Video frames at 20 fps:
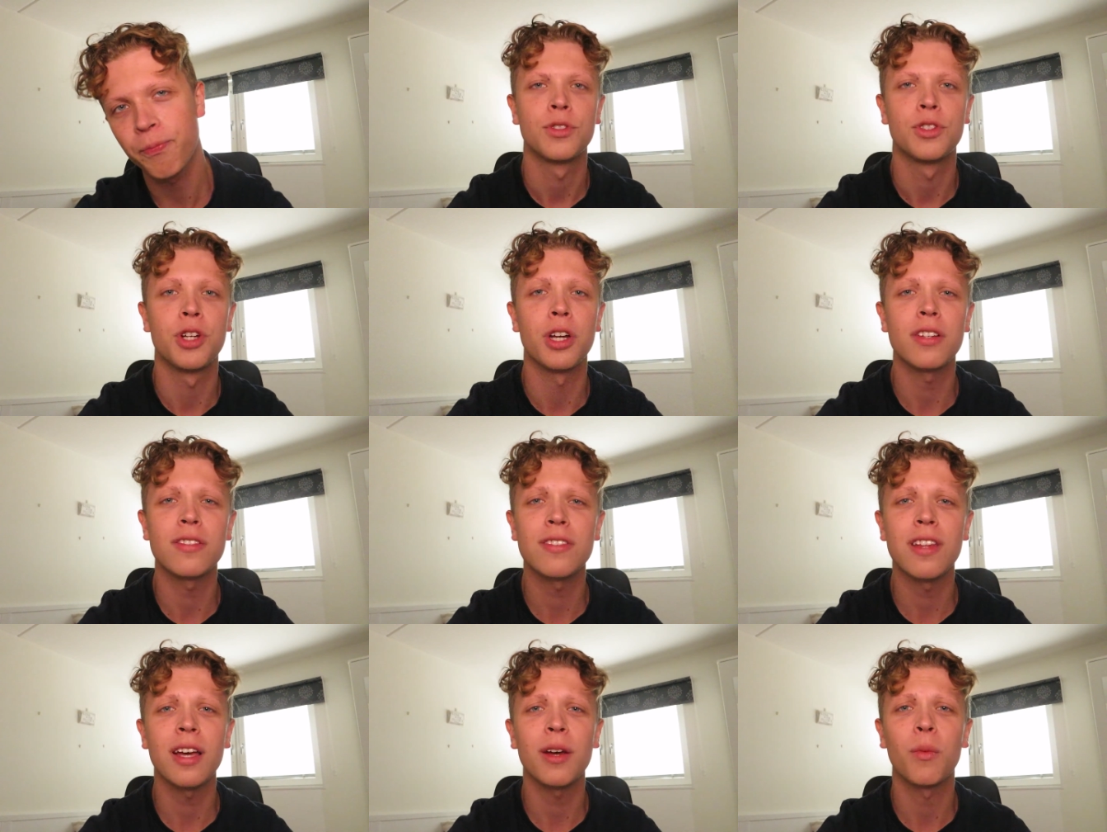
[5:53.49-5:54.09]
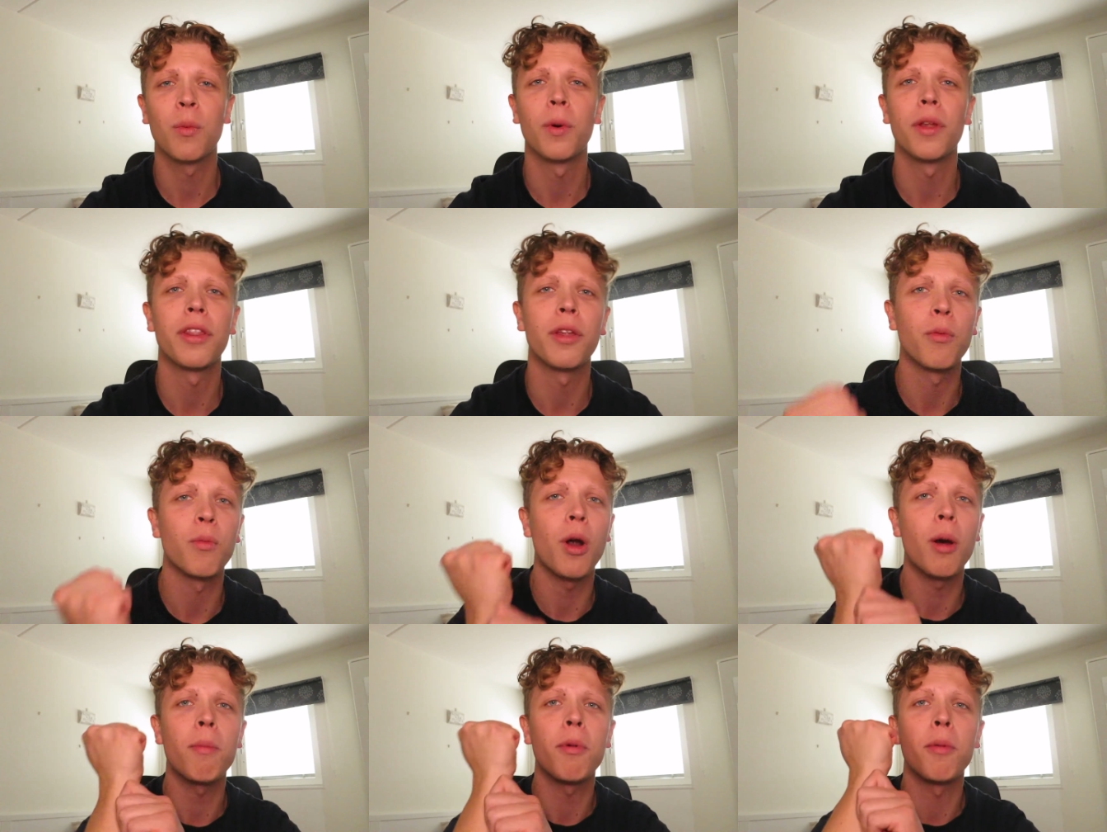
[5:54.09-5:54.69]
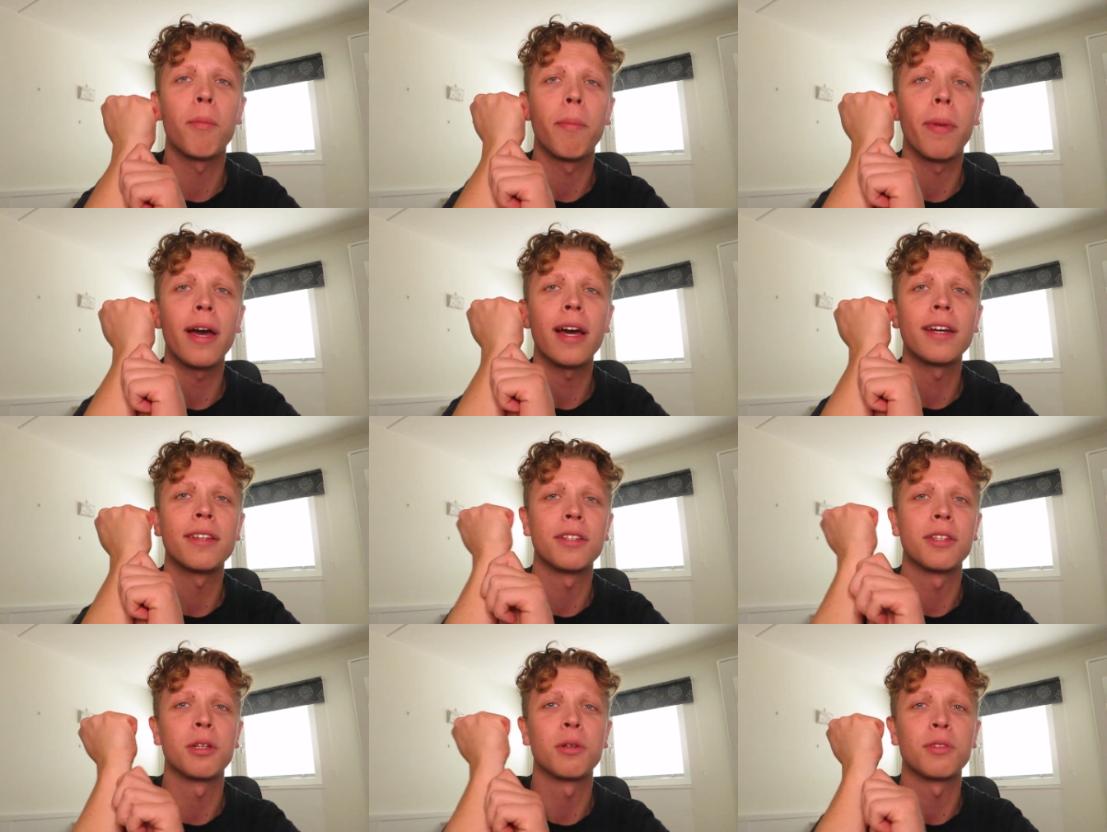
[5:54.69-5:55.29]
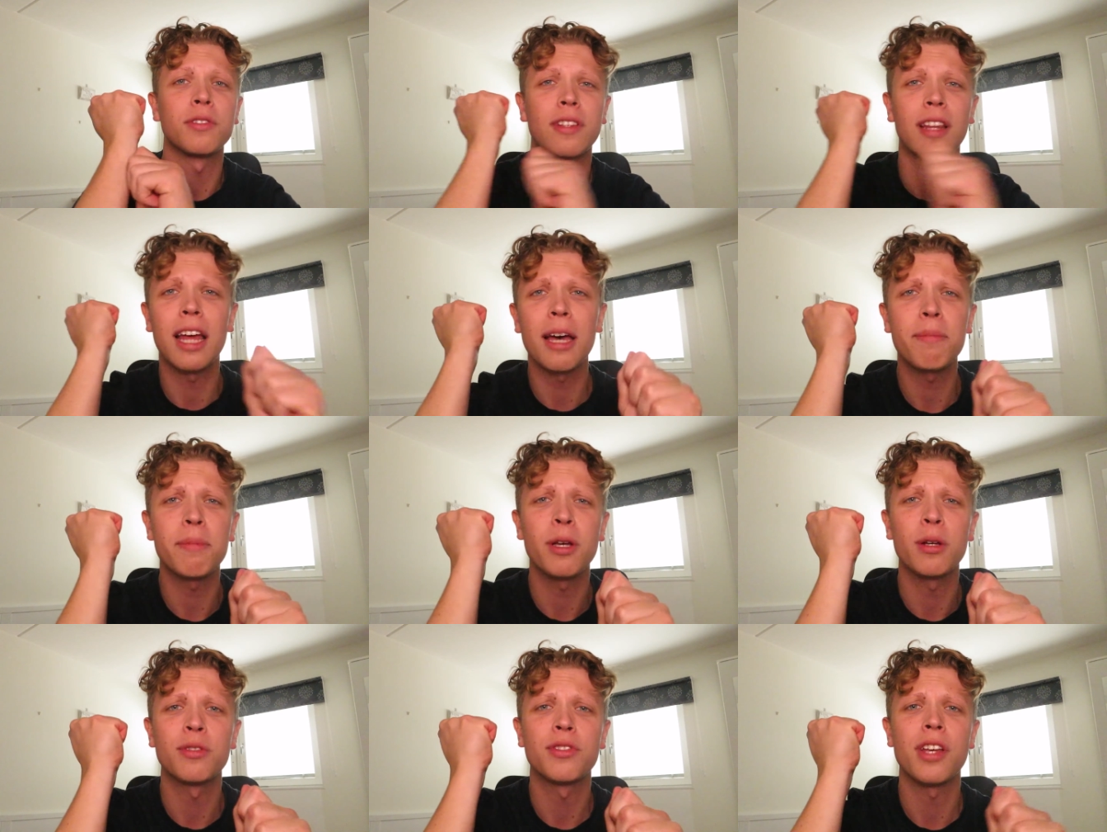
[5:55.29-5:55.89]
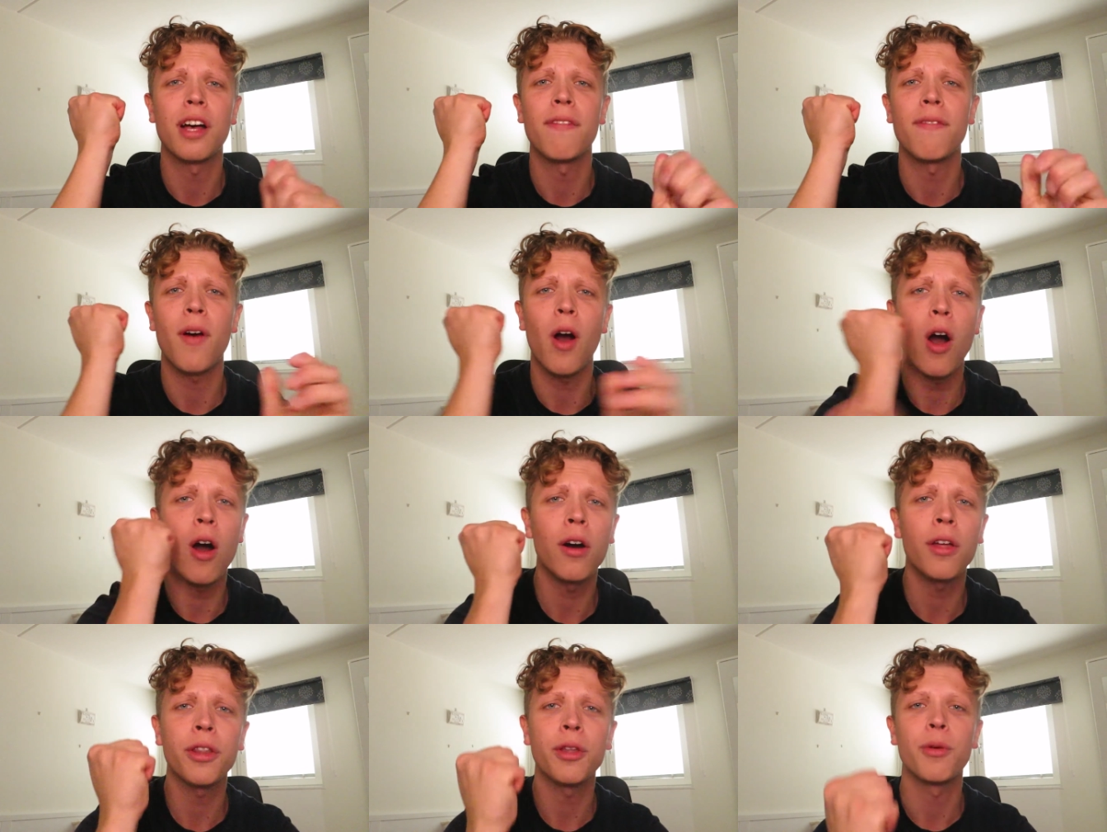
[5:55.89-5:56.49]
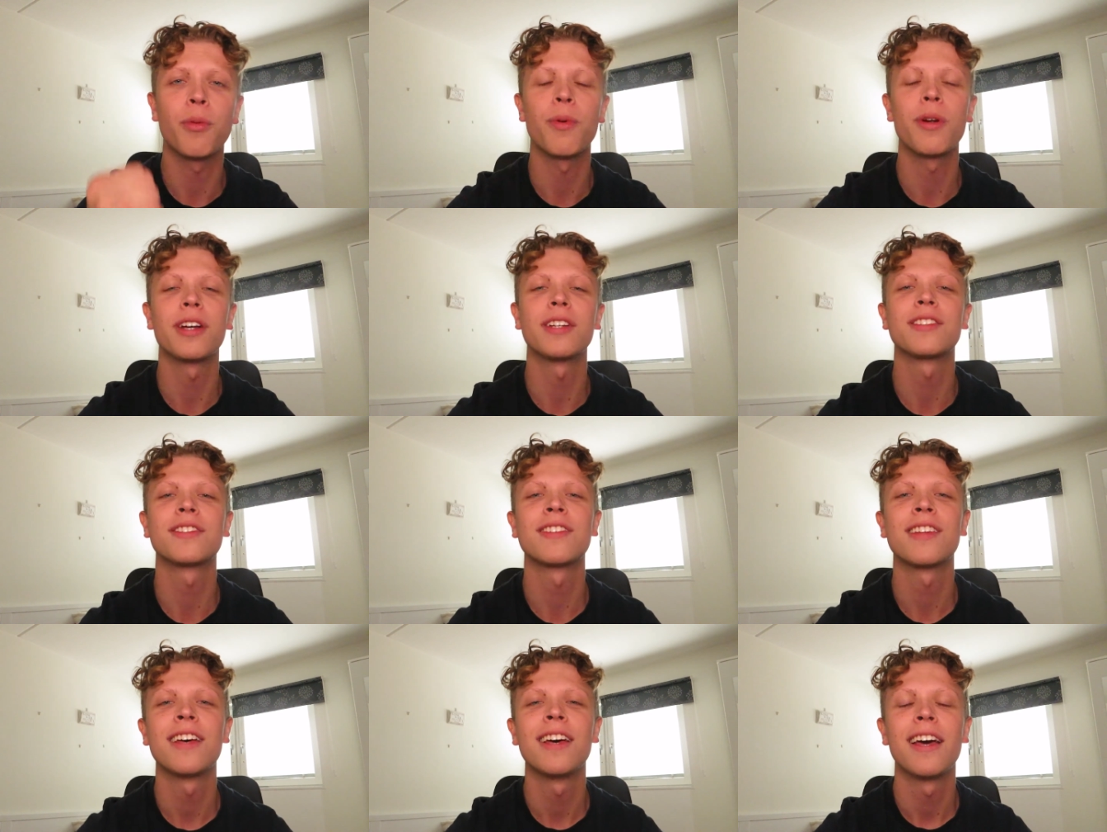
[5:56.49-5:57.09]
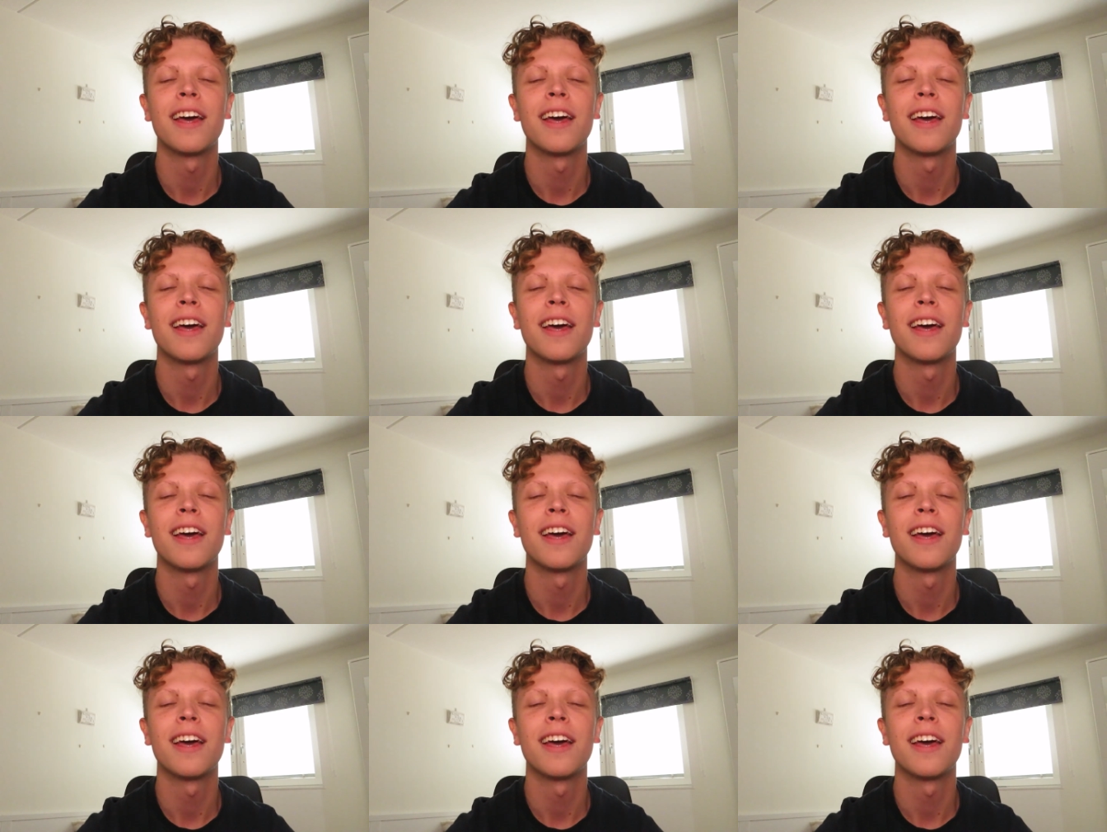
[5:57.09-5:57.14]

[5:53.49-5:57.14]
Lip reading: Just like with the rubber band, slap yourself on the wrist